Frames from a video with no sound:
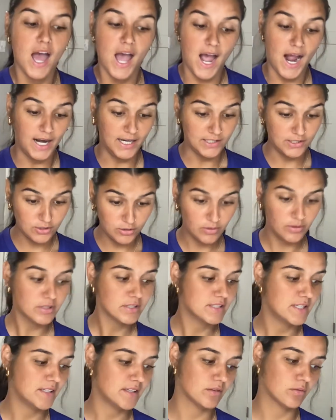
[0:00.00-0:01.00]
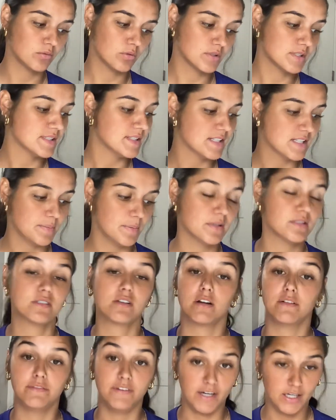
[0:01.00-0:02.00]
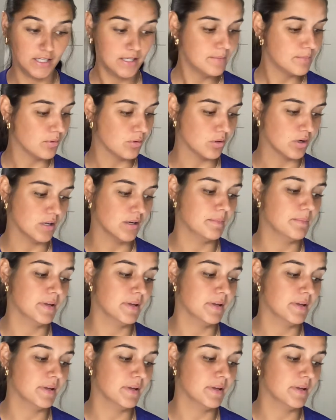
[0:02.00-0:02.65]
I do understand that rules and disciplines are very important,